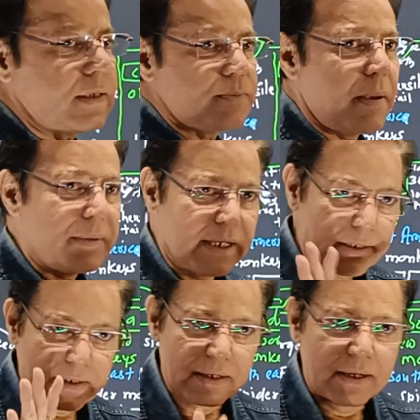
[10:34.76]
last family
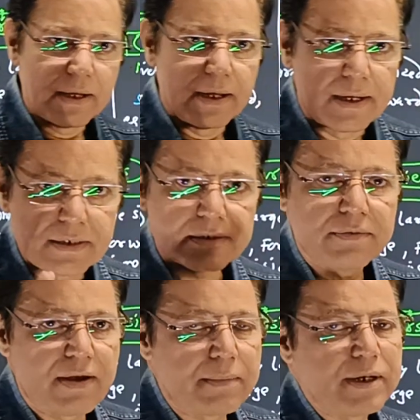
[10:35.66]
is
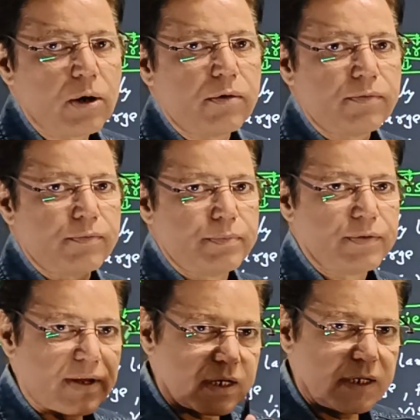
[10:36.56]
the family of
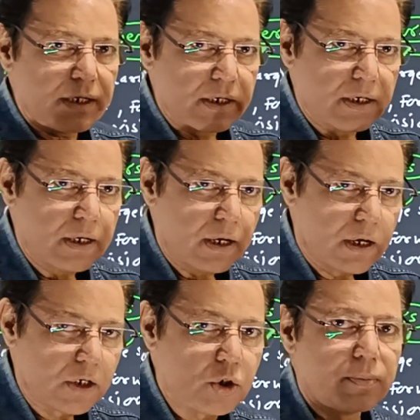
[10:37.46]
purely
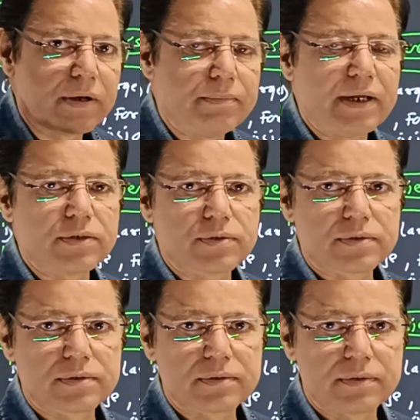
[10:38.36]
human
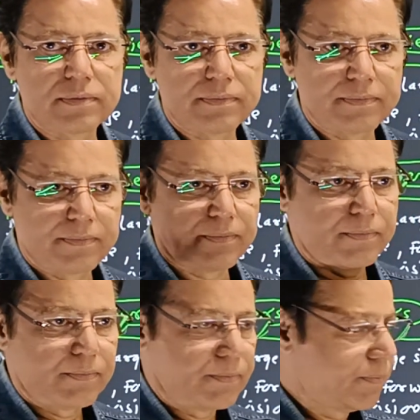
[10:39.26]
beings,
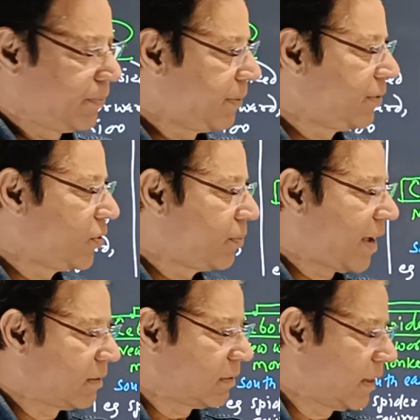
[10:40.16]
primitive
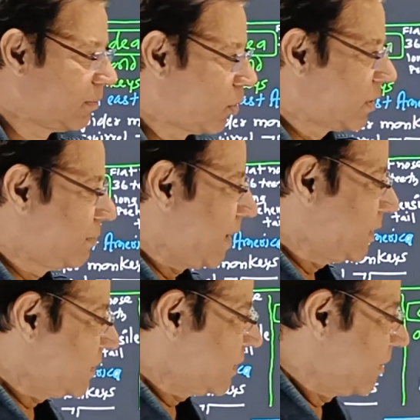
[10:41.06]
man and modern man.